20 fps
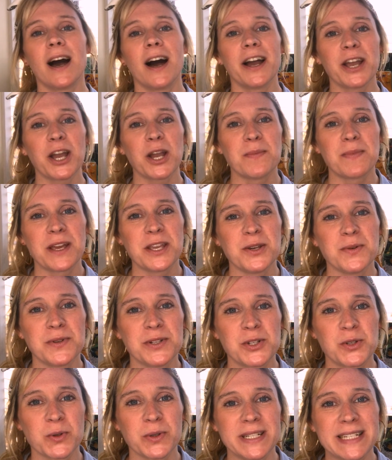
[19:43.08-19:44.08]
I hope that you
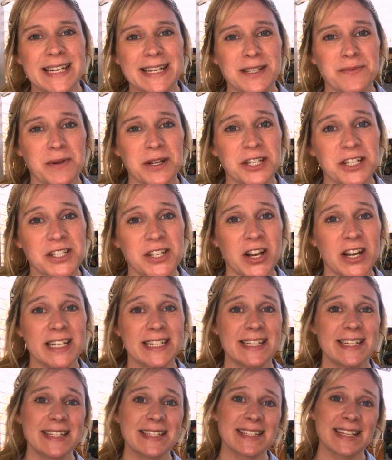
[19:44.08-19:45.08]
enjoyed it as much as I
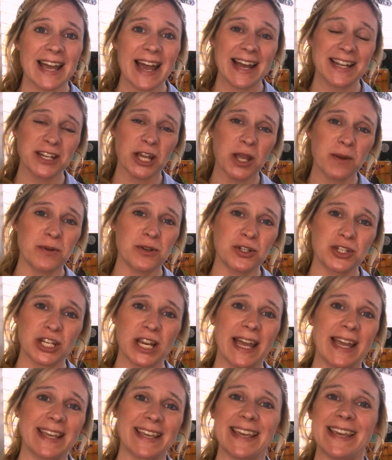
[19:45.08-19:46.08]
did, and I hope you
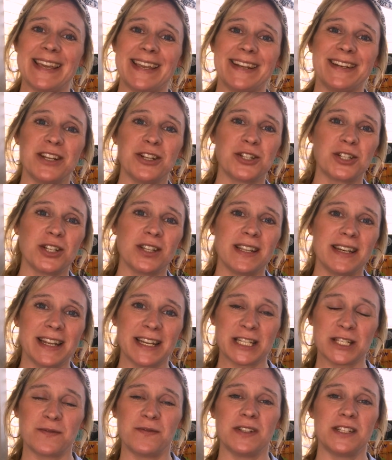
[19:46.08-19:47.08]
check in to the
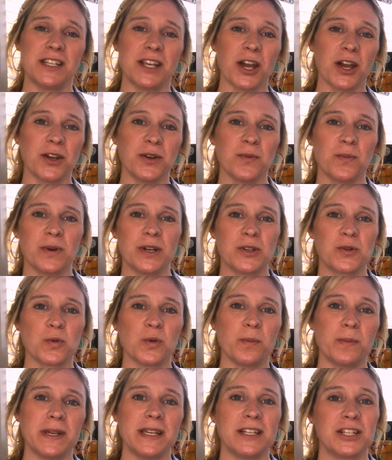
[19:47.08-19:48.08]
next video, which will
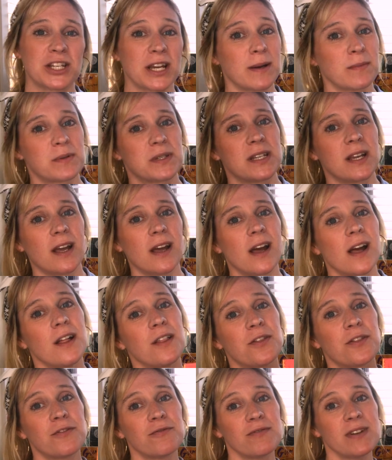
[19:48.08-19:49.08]
be chapter
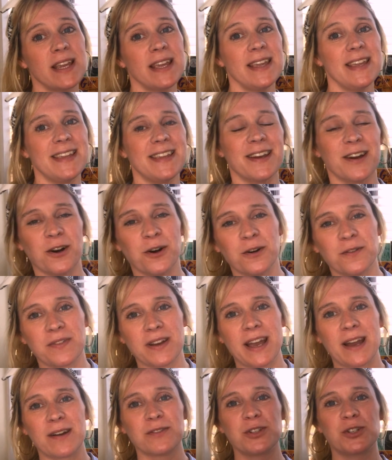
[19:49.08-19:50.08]
3 of
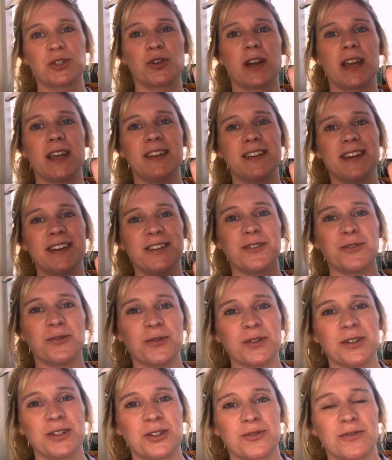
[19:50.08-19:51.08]
How to Train
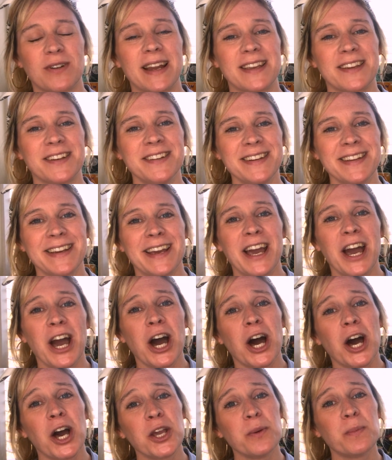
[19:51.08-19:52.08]
Your Dragon.
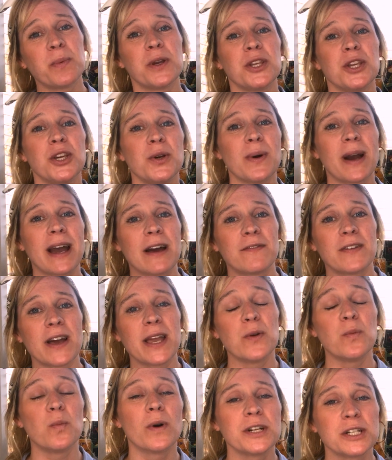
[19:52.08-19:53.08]
I hope you have
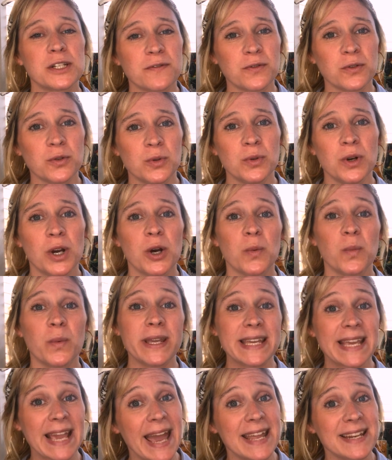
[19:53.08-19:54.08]
a wonderful
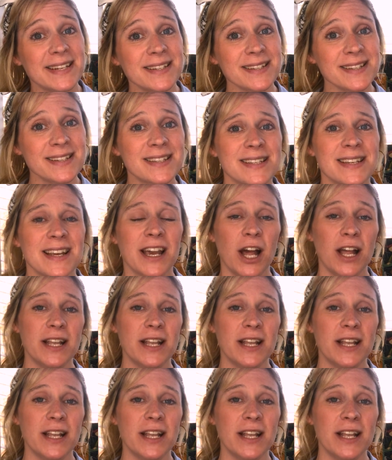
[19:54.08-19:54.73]
weekend.